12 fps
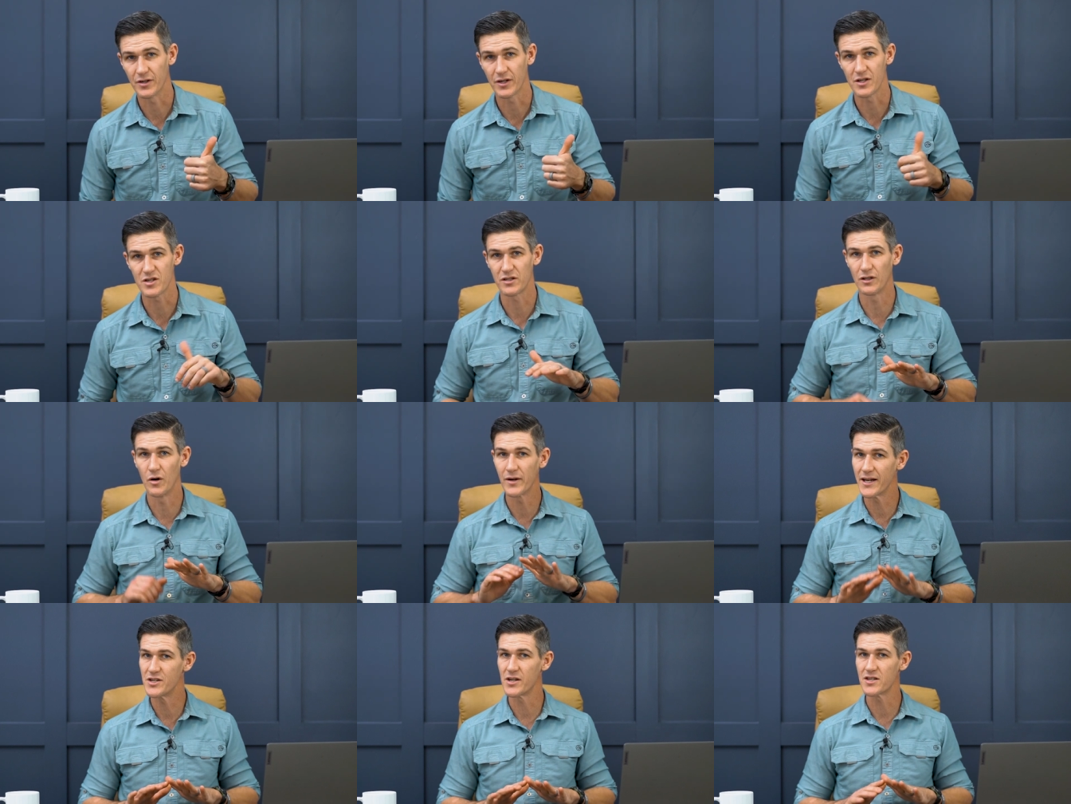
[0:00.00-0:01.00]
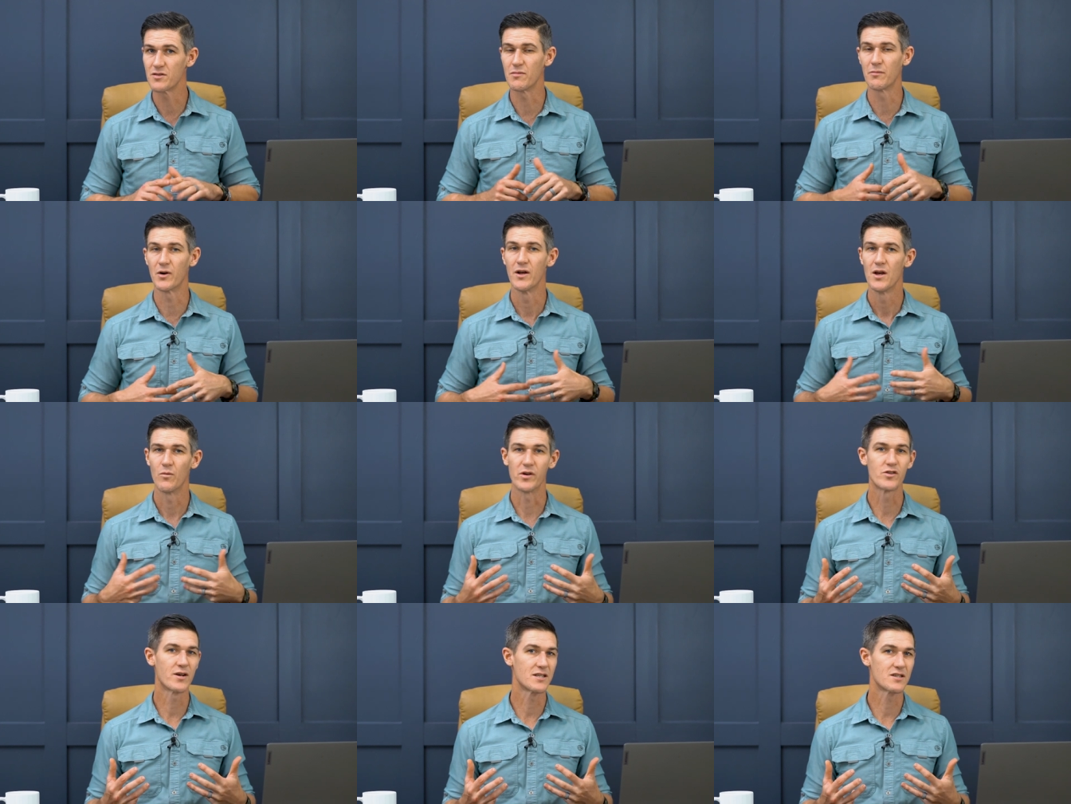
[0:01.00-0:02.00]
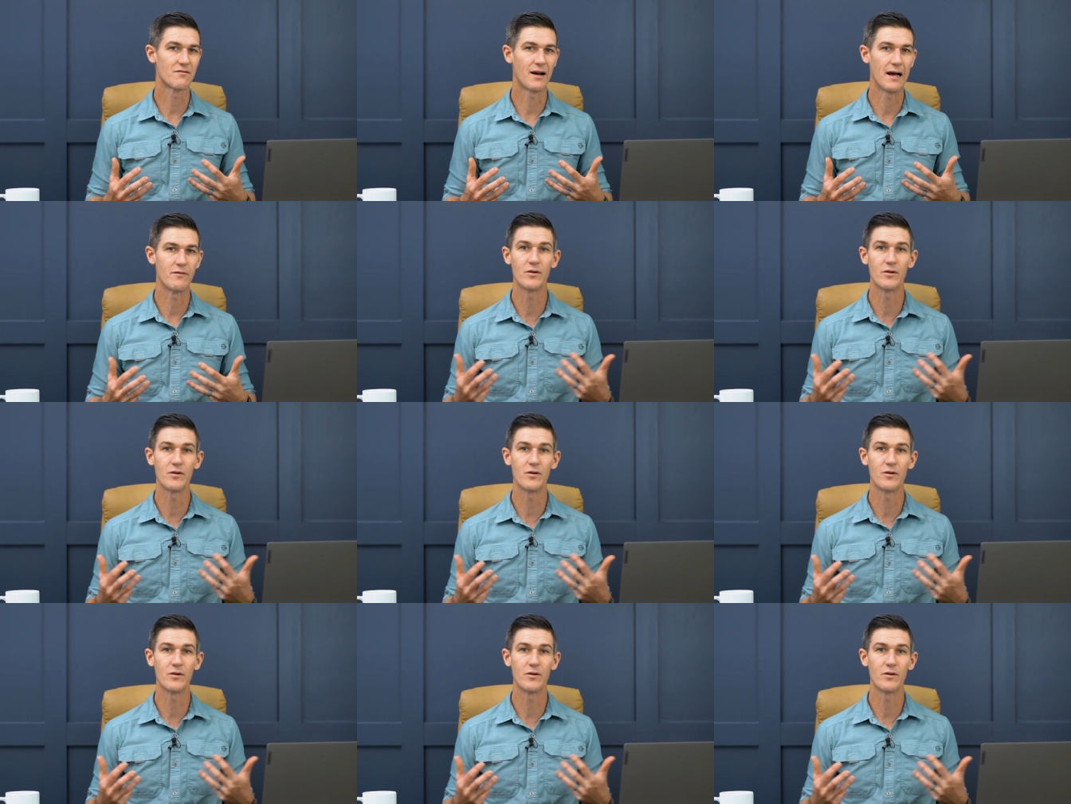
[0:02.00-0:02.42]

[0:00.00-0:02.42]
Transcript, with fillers: You're gonna slow digestion. Remember, when you're trying to survive,